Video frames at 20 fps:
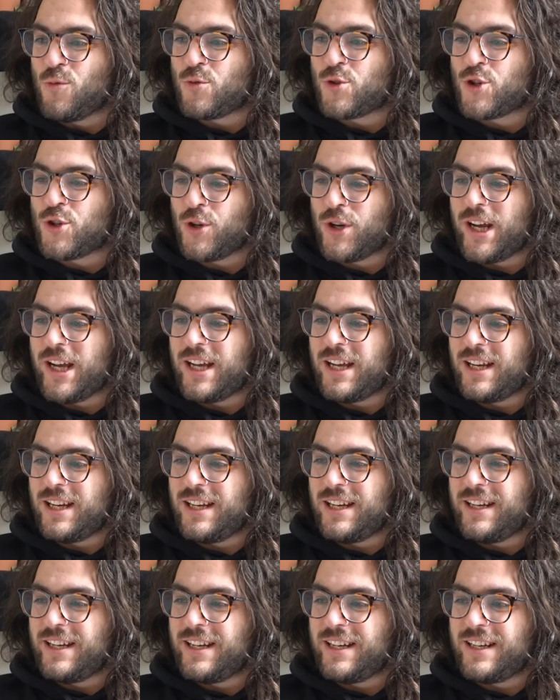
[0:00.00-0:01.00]
Should
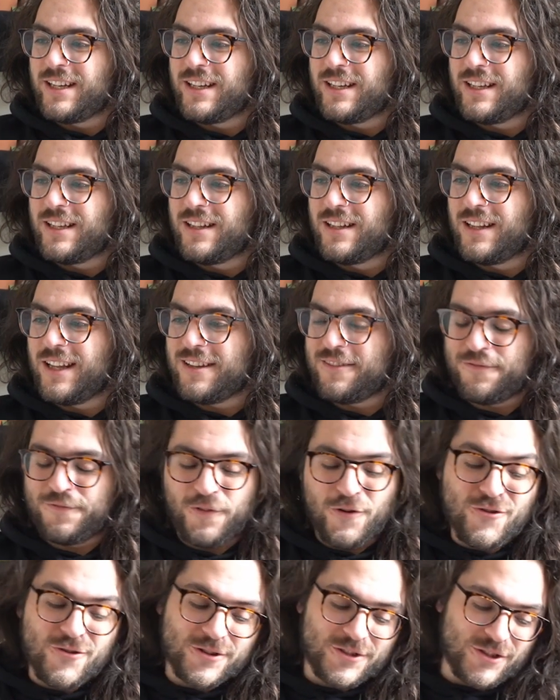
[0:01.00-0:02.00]
I like
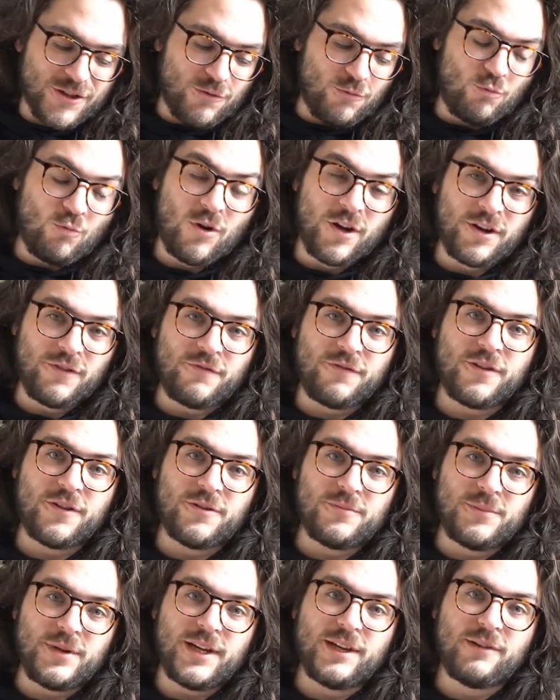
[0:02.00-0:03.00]
focus on one of
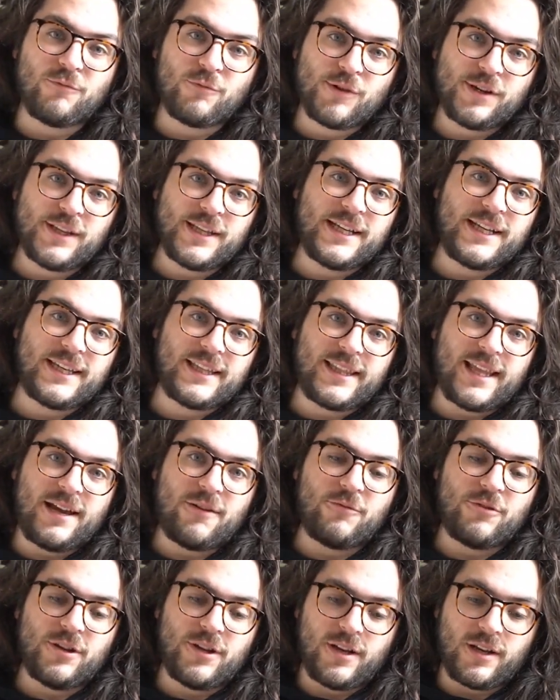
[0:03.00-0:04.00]
them and really get
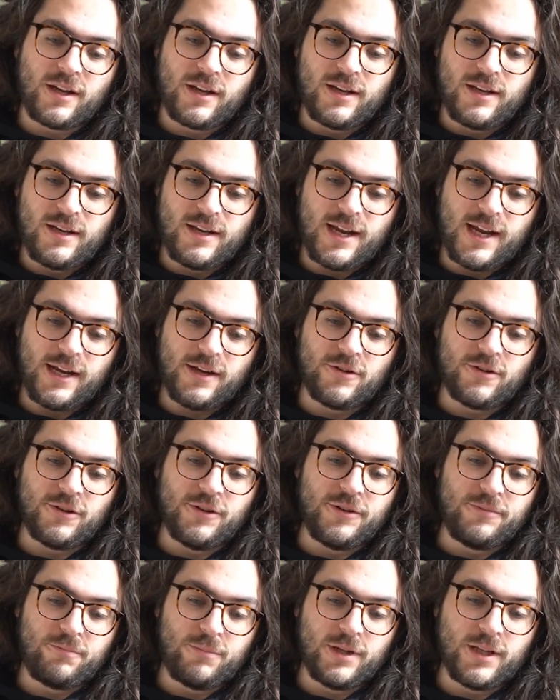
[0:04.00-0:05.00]
that one
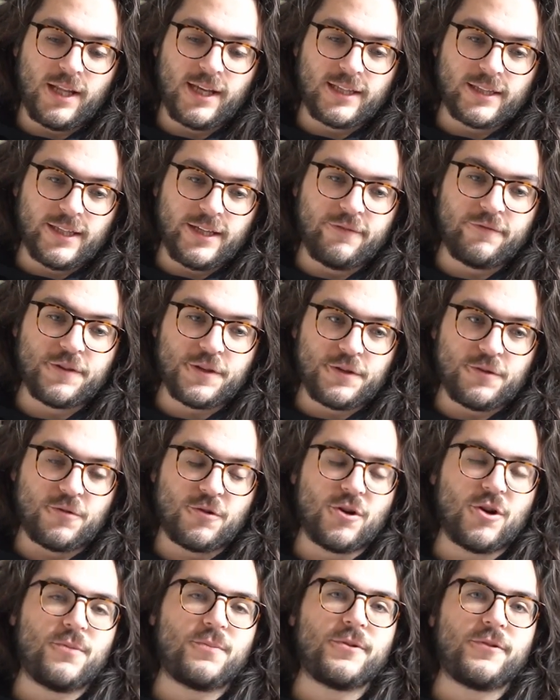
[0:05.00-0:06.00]
nailed, but like leave the
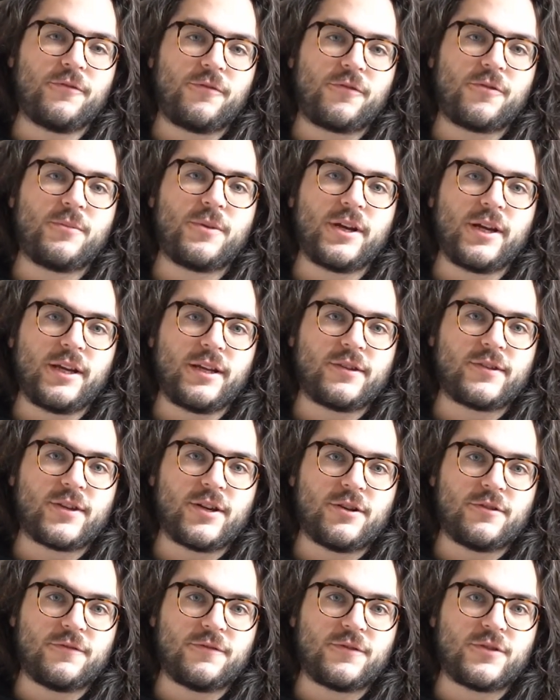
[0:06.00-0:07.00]
door open for
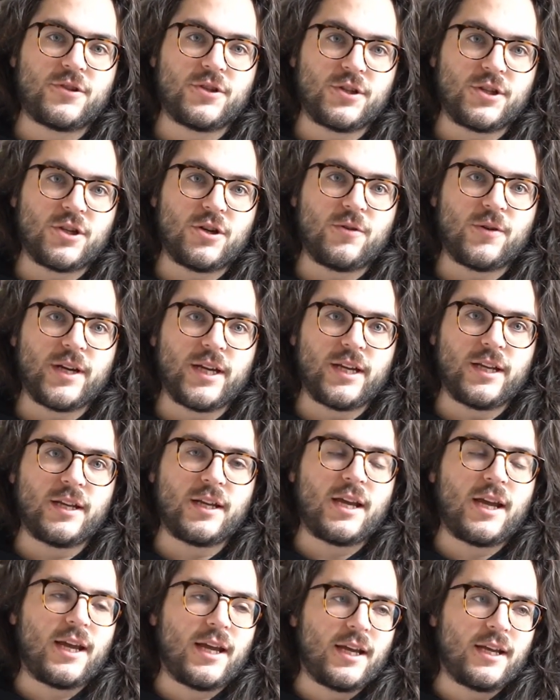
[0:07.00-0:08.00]
myself to go
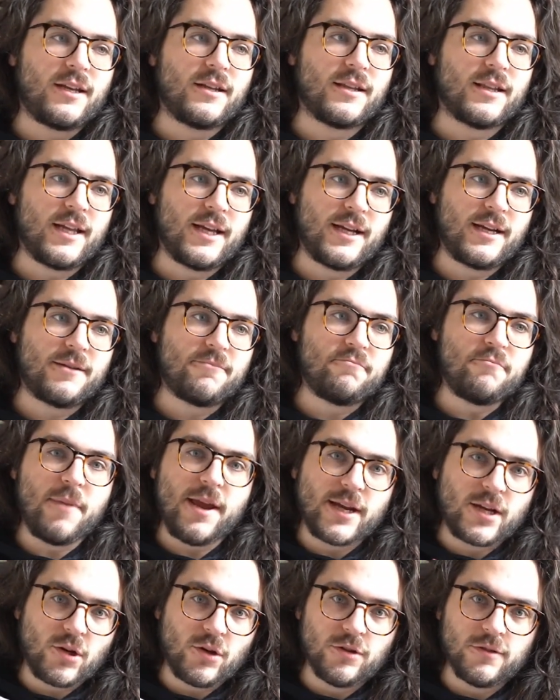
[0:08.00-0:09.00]
in and like
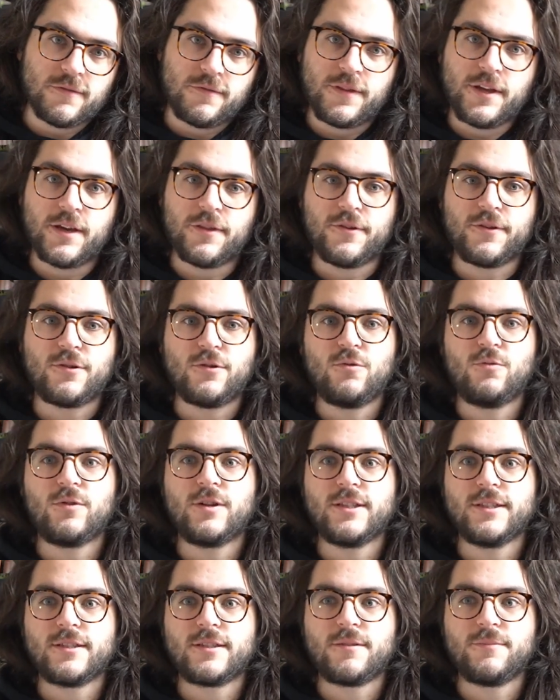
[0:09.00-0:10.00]
make all of the other cool
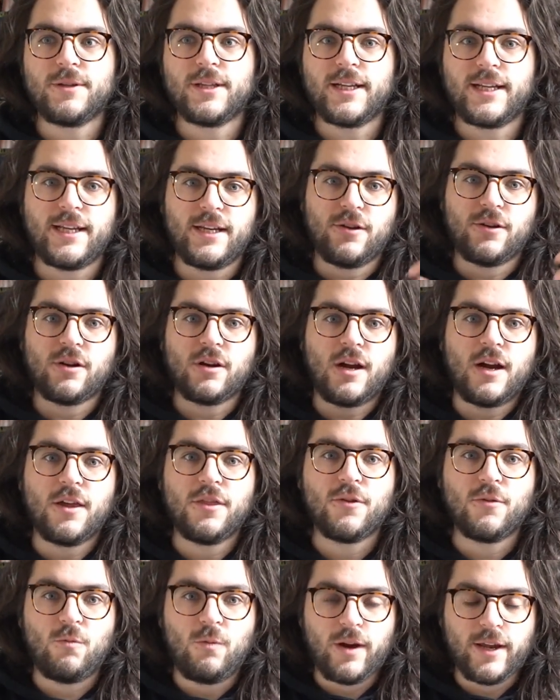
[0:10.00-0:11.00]
ones to be like, here are
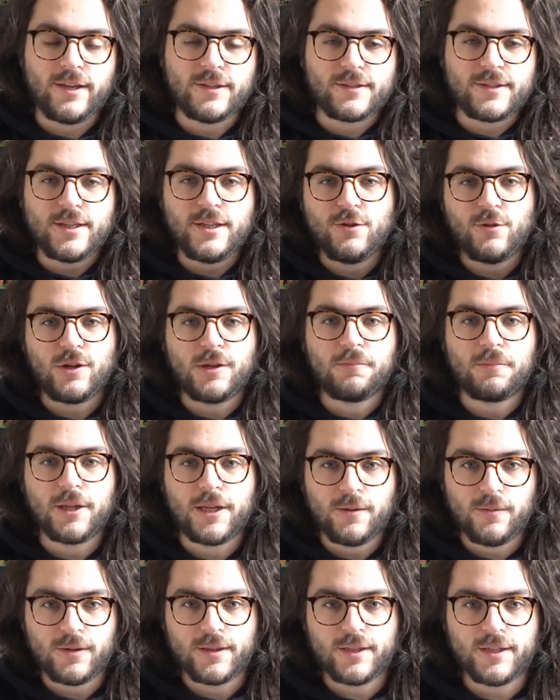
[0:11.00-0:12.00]
other ways that you could
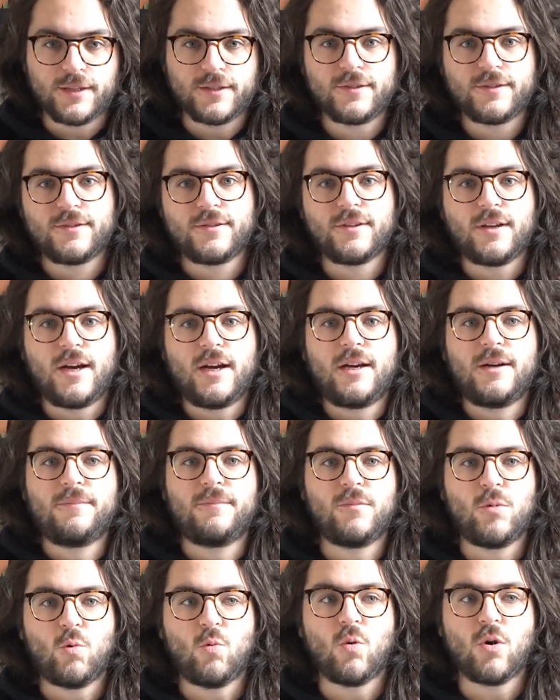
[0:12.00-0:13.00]
play with this
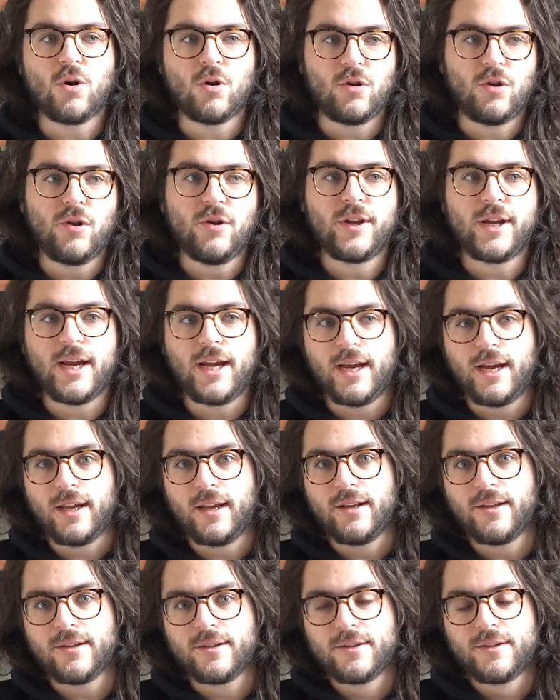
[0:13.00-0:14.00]
world
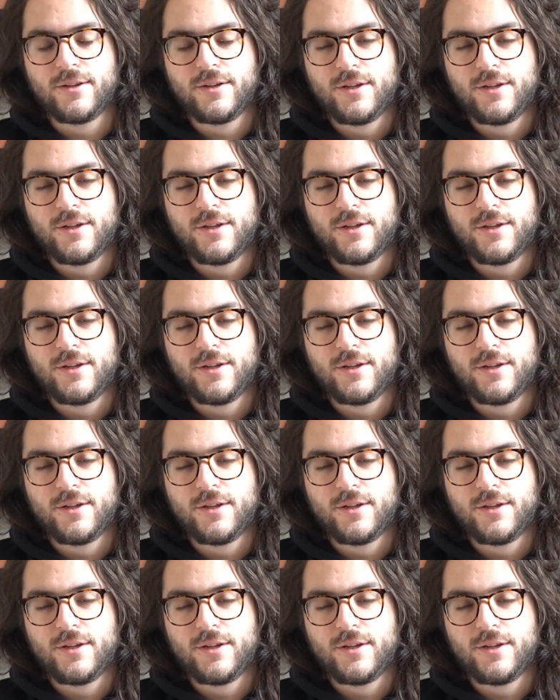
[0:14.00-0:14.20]
and